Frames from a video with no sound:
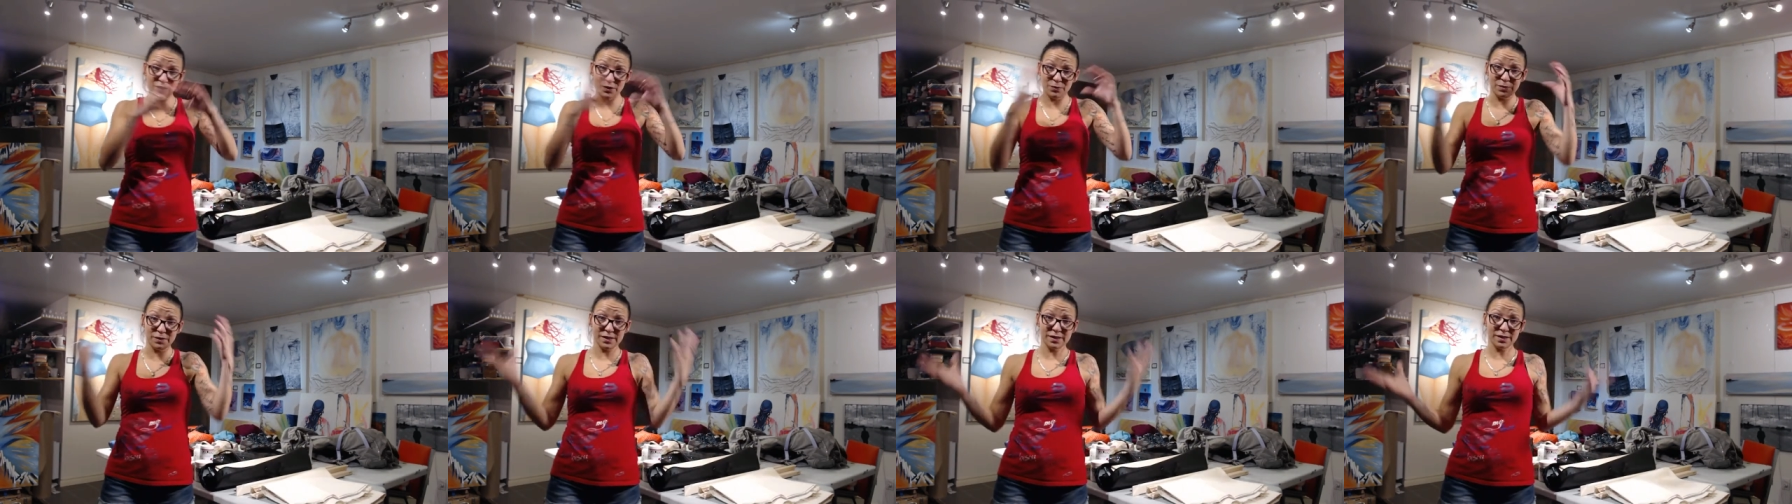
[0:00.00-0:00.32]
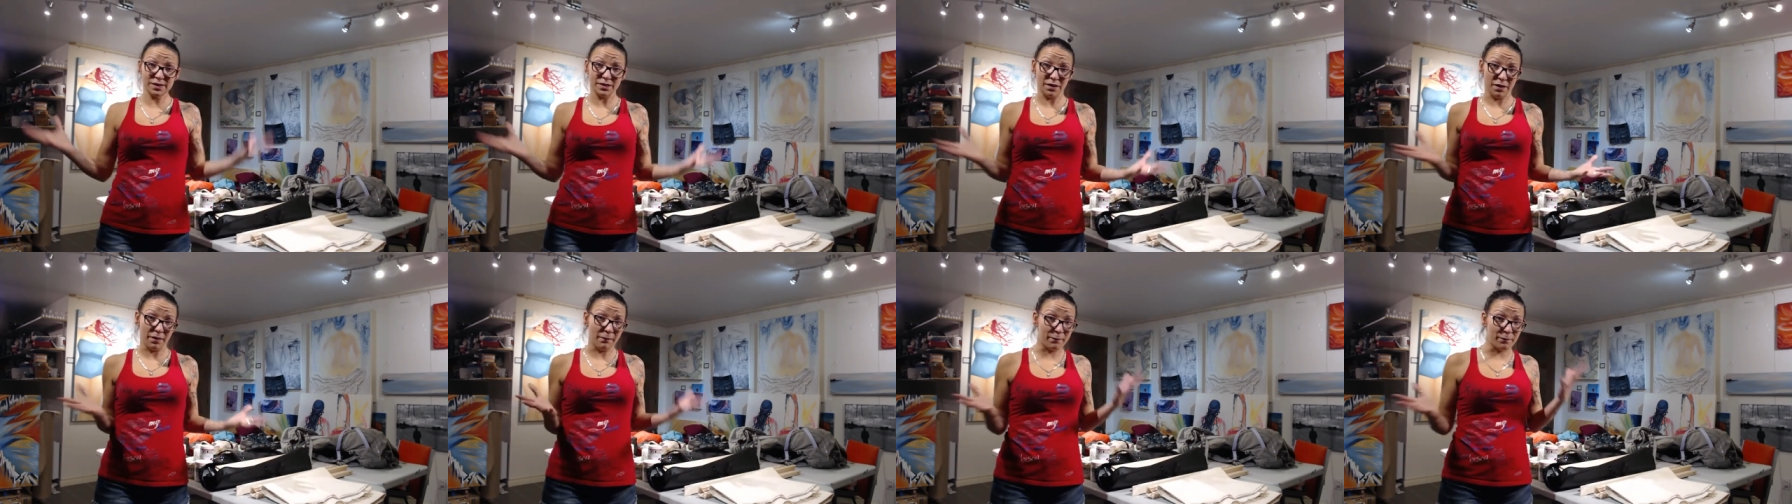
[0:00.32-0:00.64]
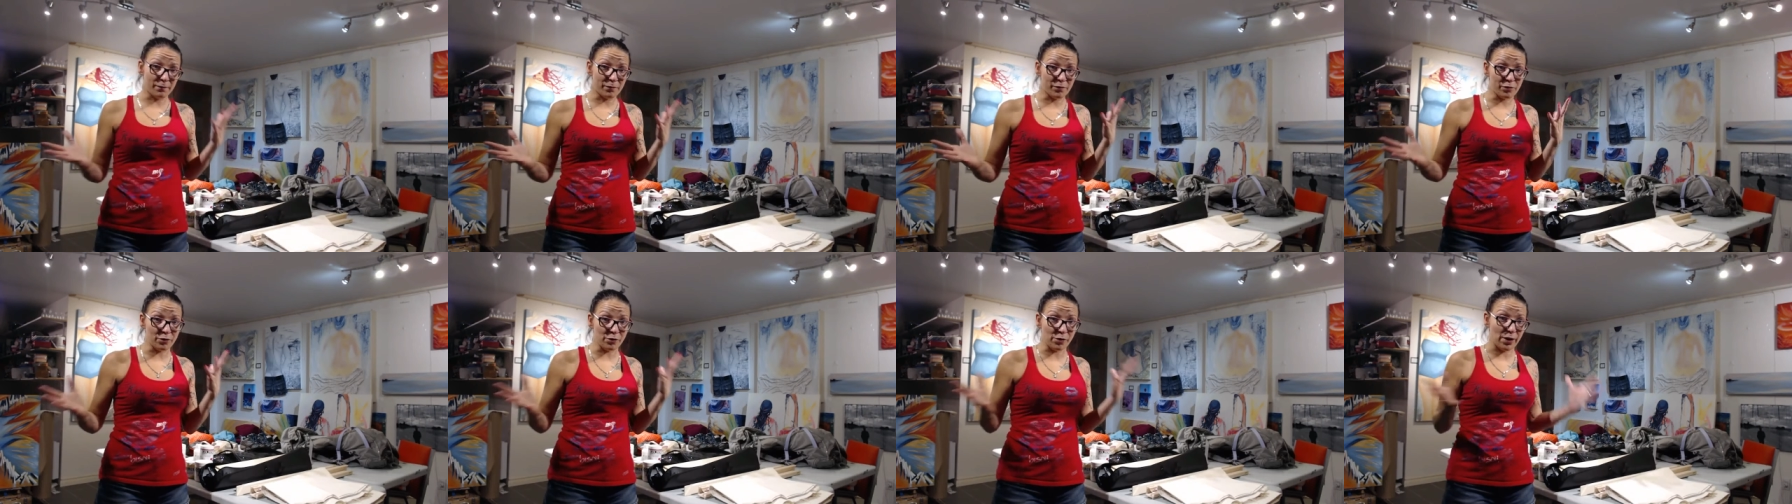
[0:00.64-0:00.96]
gives me
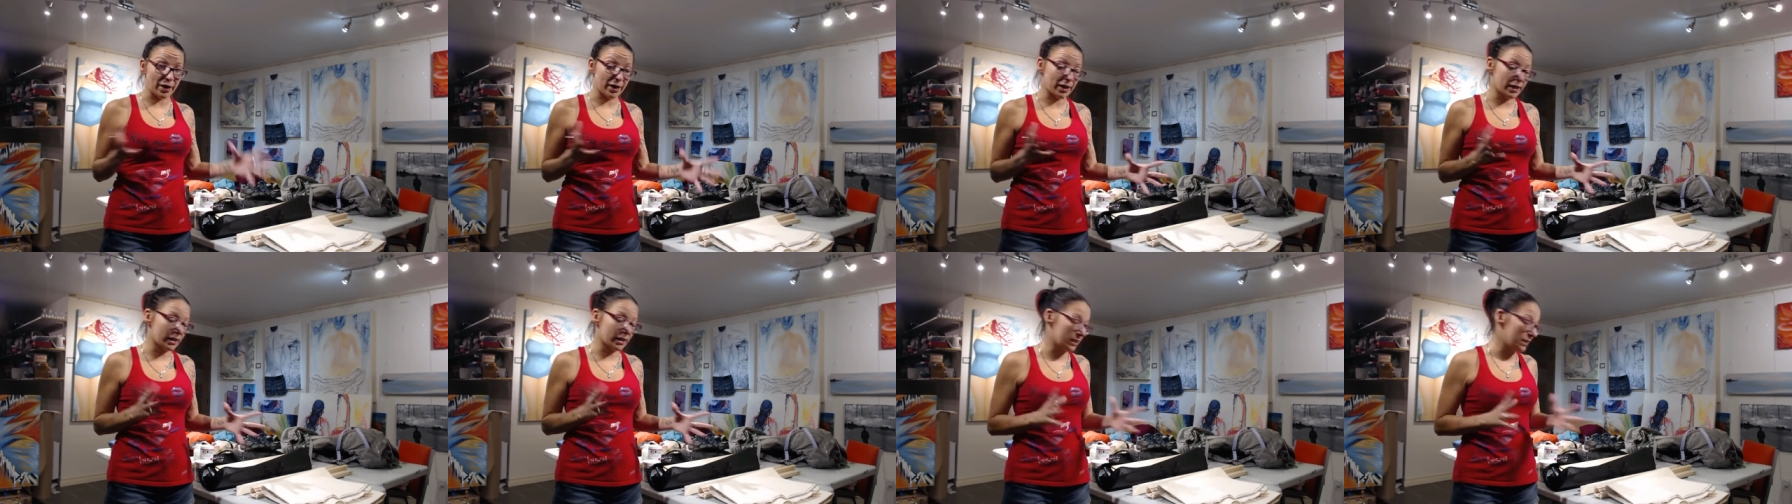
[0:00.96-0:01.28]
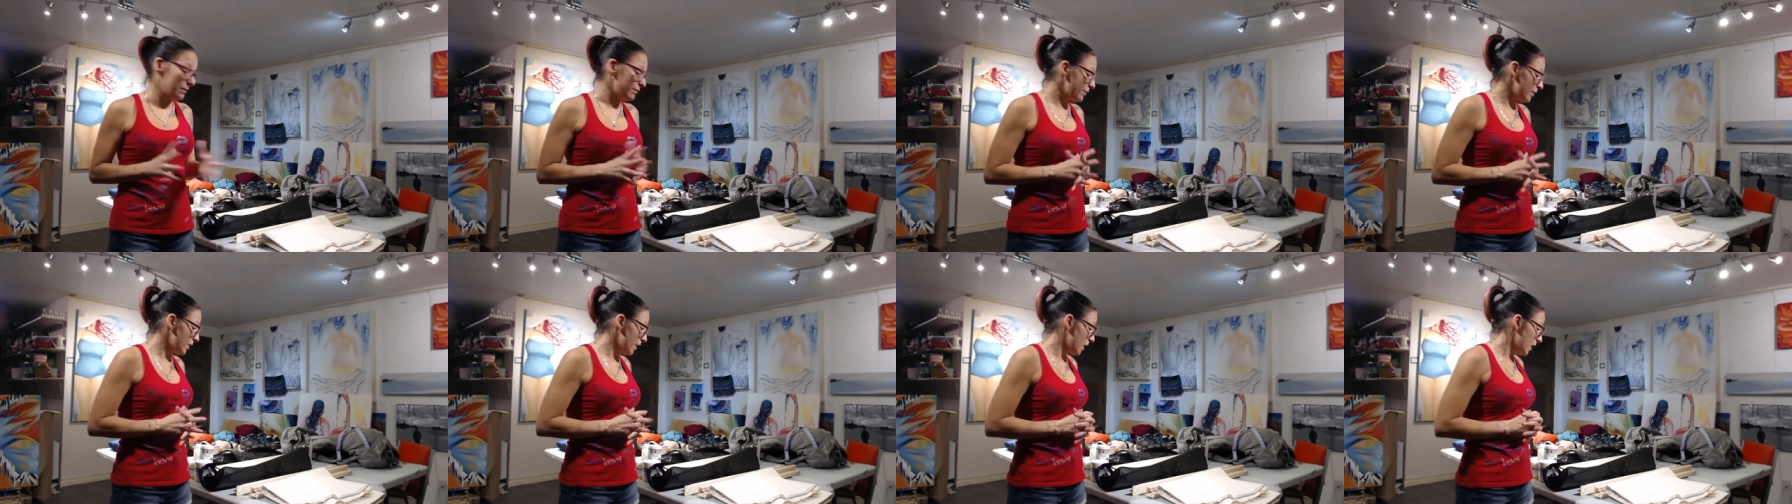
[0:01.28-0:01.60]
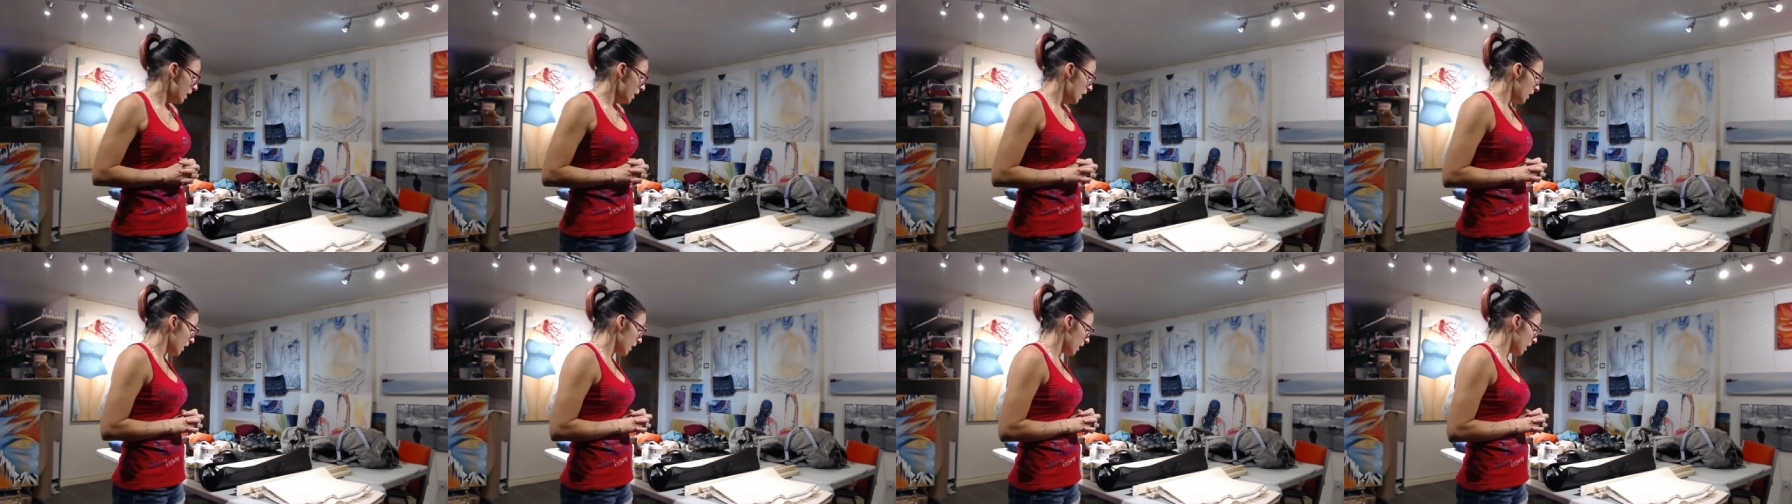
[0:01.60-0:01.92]
some variety.
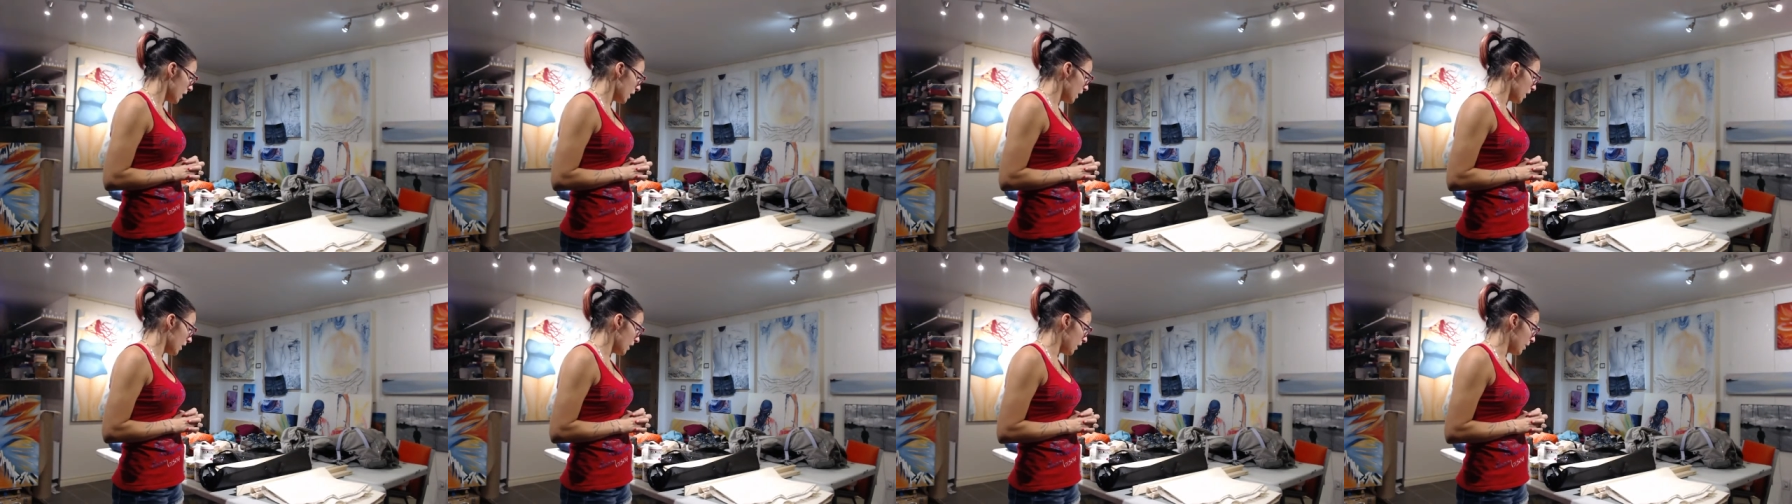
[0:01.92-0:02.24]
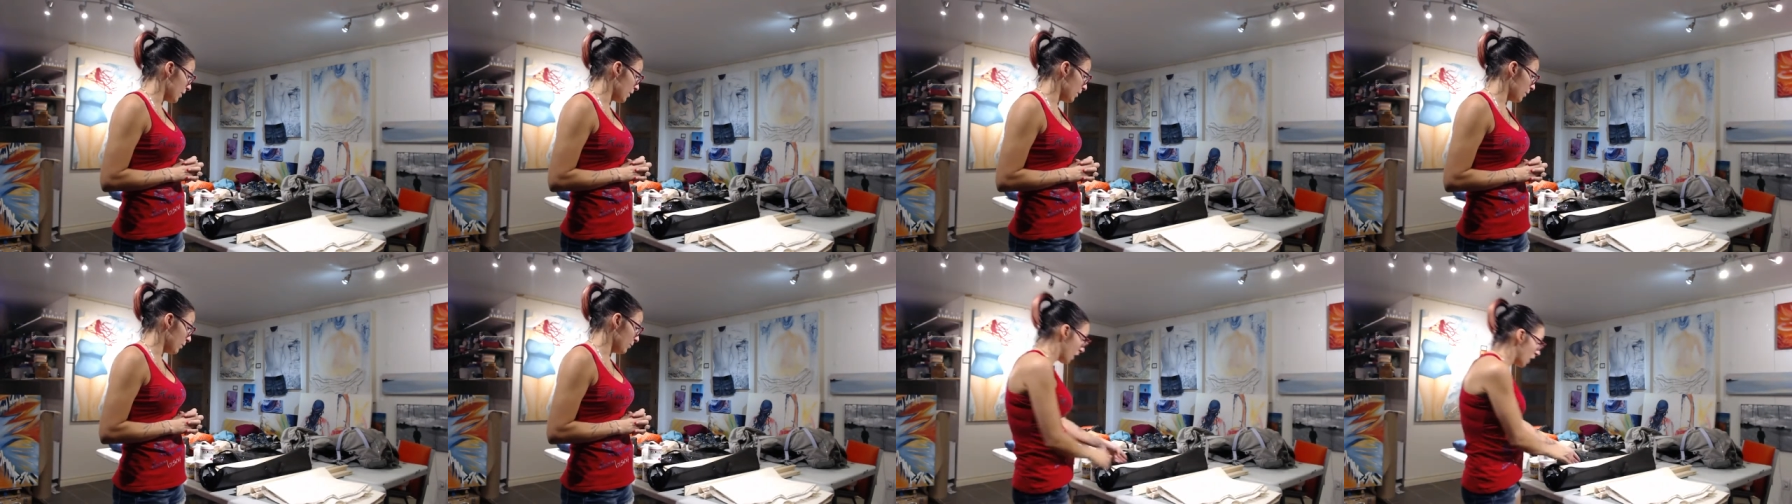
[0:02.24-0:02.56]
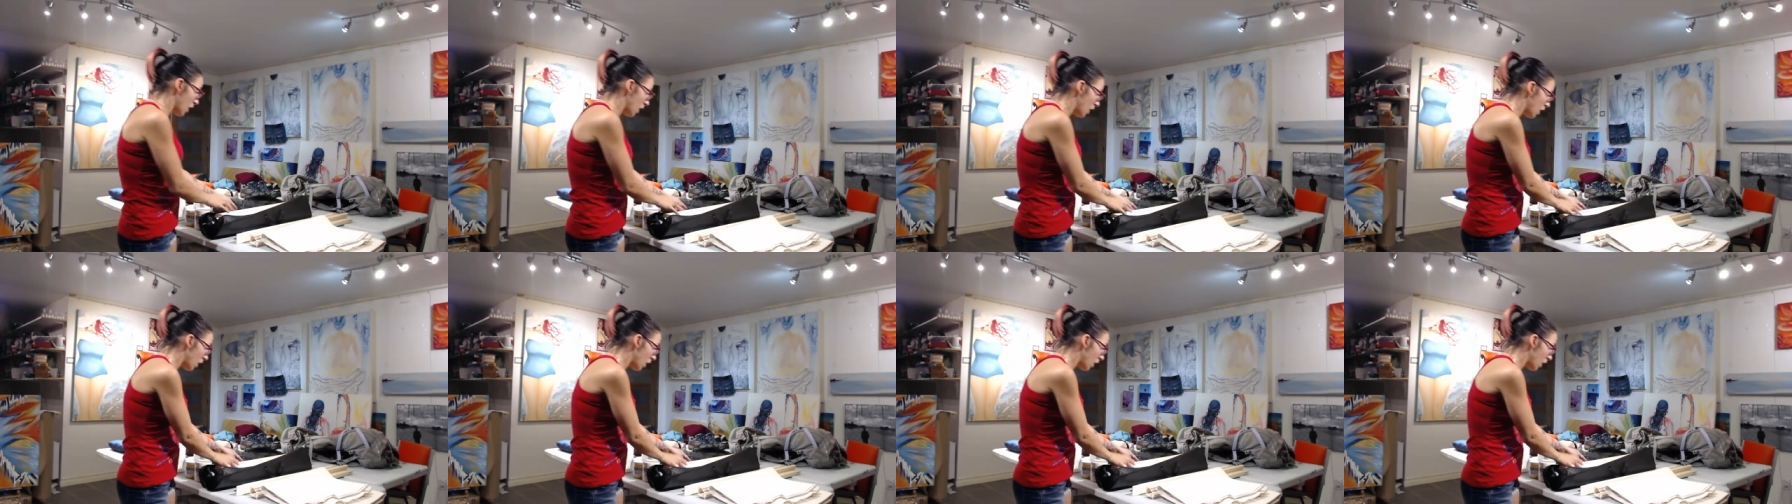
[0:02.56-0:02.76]
Uh,